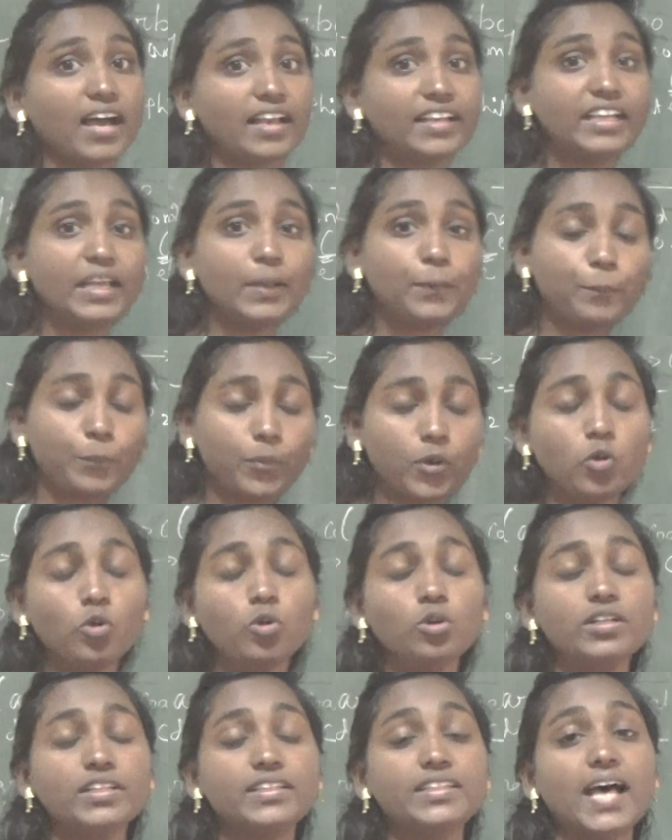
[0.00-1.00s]
he
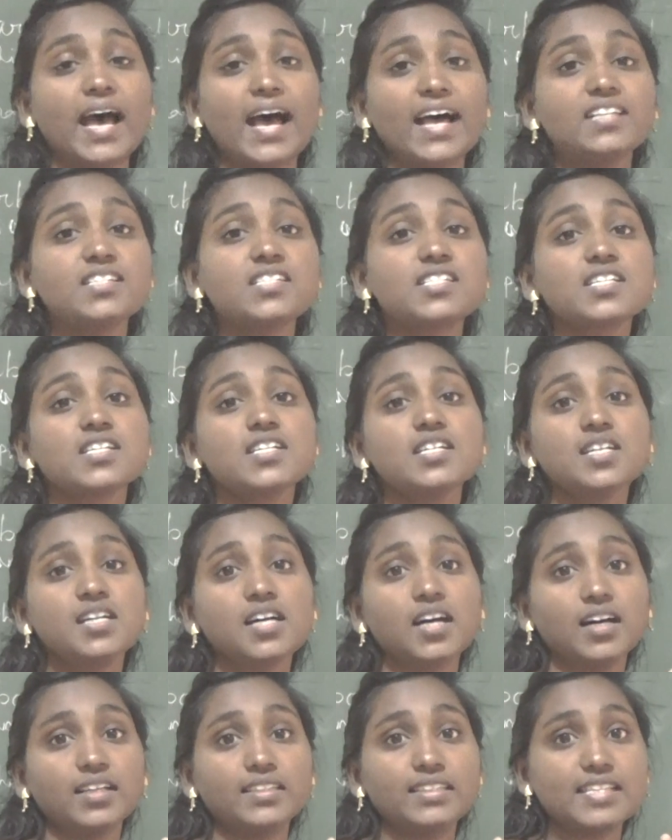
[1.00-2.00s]
proved that
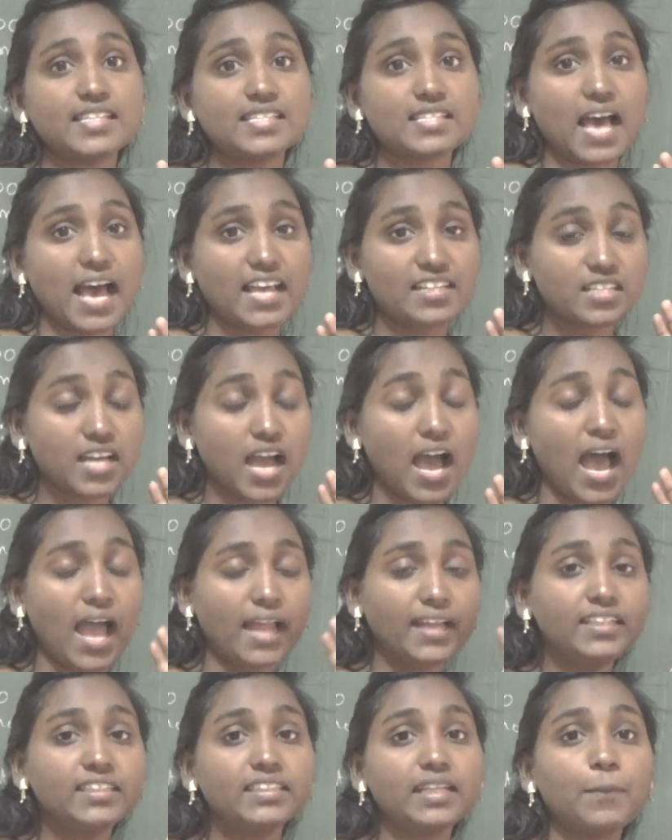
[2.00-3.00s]
this at a
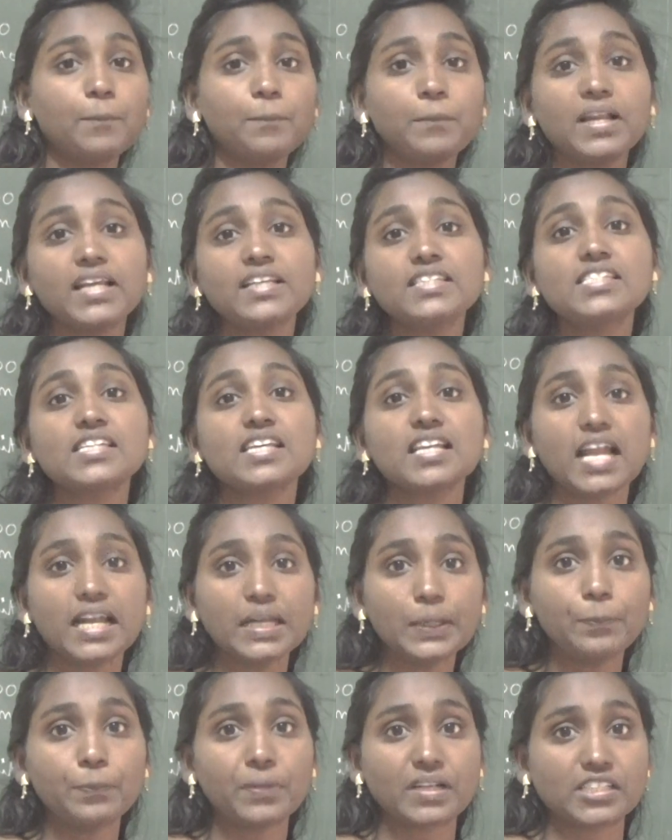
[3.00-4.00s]
high temperature
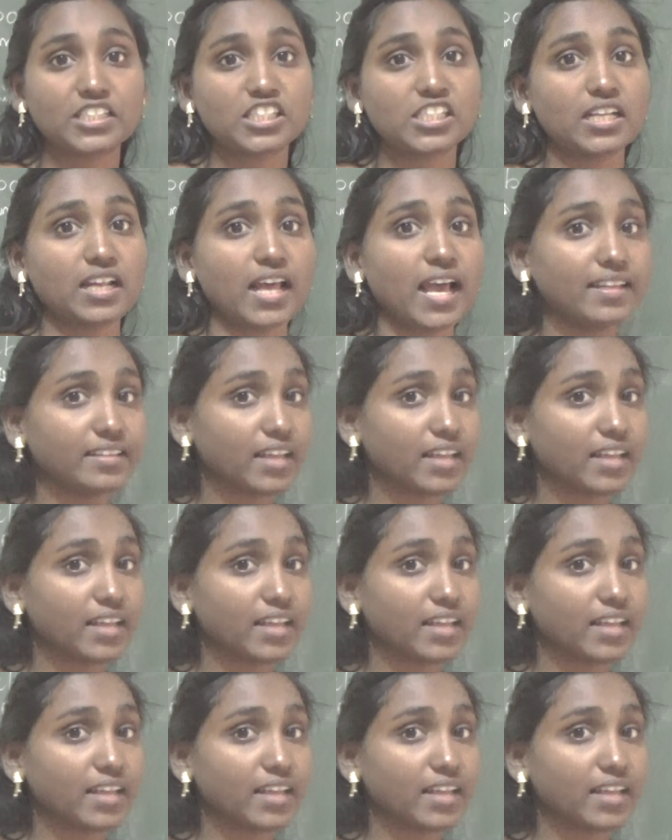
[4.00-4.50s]
and pressure,